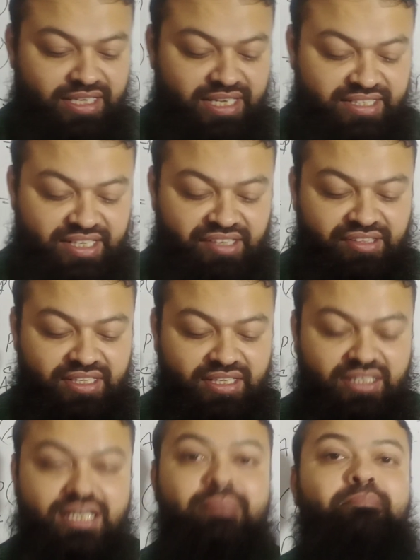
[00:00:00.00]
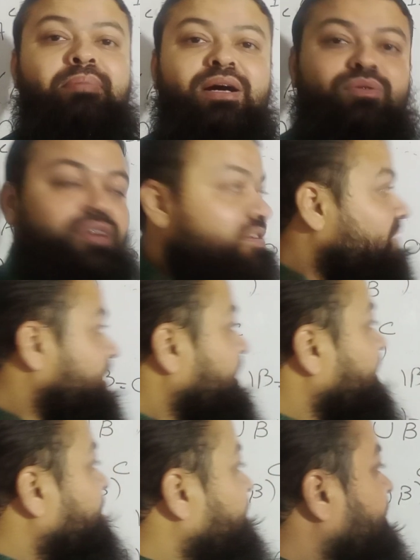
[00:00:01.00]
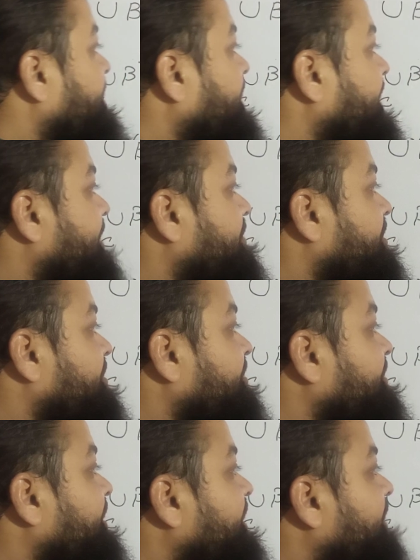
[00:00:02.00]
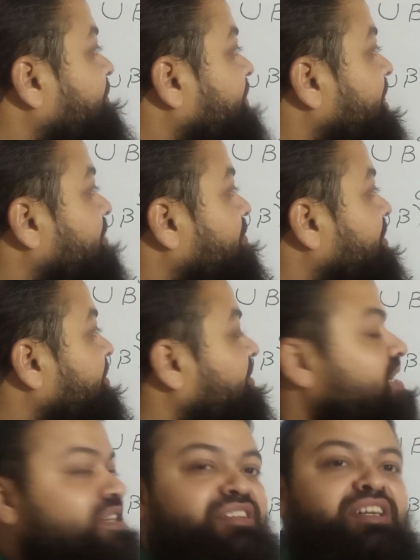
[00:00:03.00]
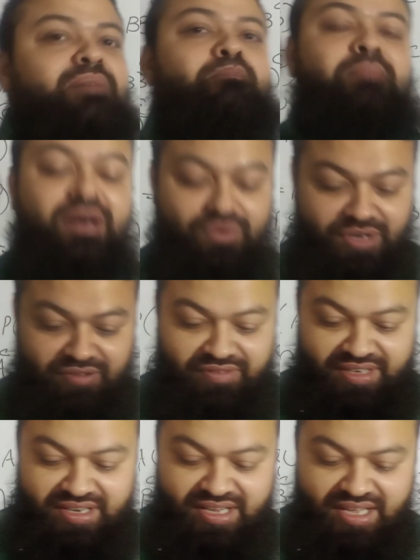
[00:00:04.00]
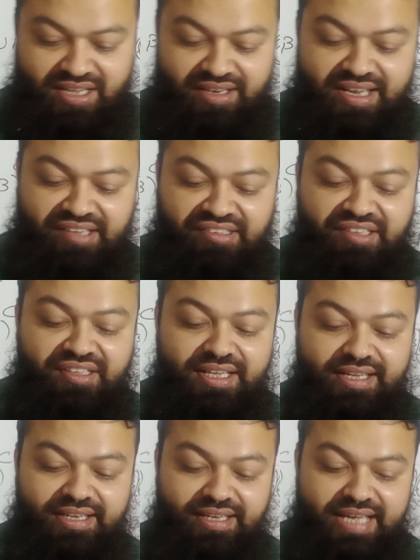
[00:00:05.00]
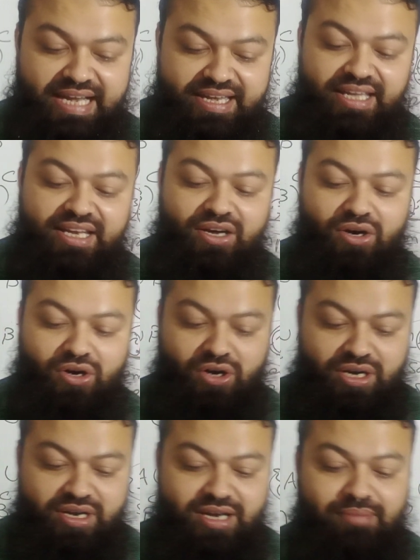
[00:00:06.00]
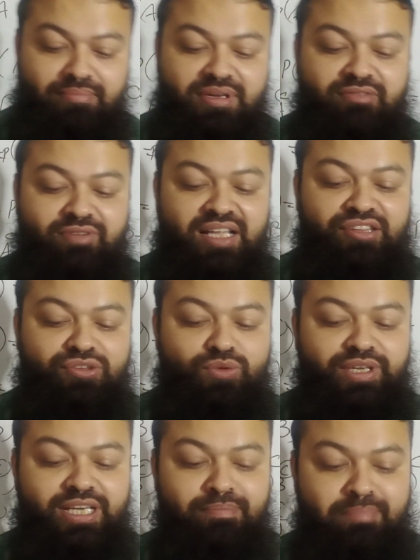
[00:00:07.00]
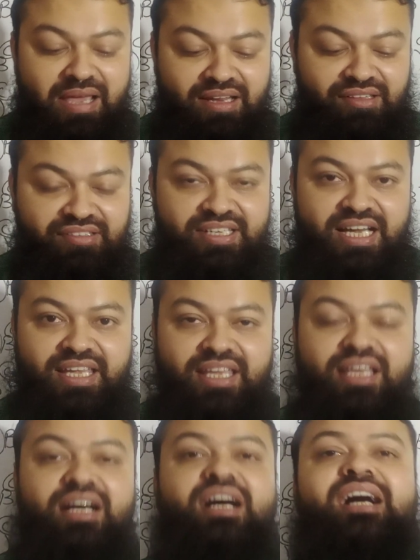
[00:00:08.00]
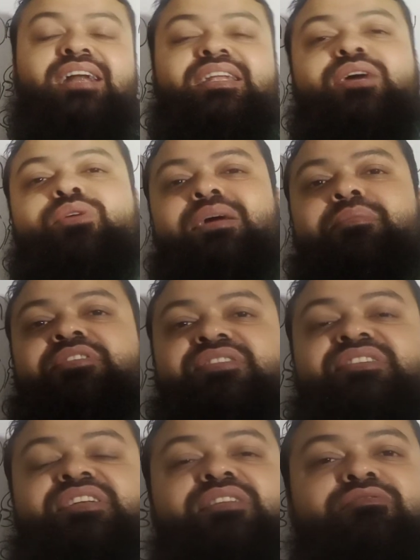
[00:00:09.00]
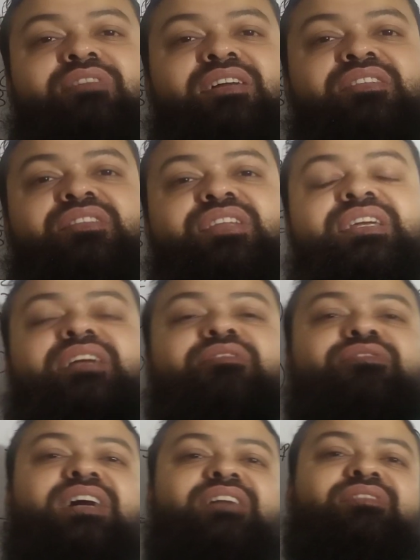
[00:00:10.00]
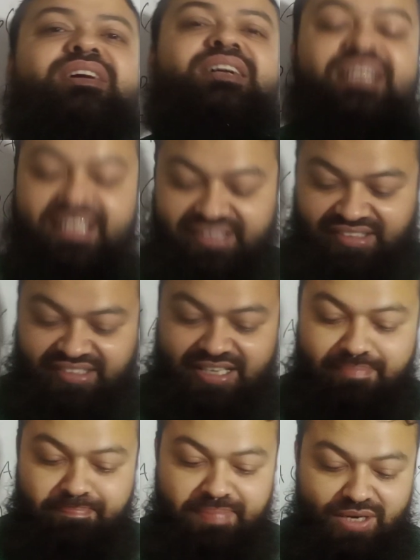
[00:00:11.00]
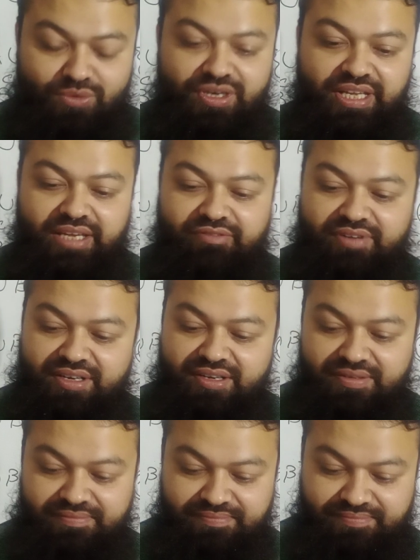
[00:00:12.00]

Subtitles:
It is compound event. If I am interested in even numbers, that is compound event. Next is getting an odd number while throwing a balanced die. And now I am interested in 1, 3 and 5. It is compound event.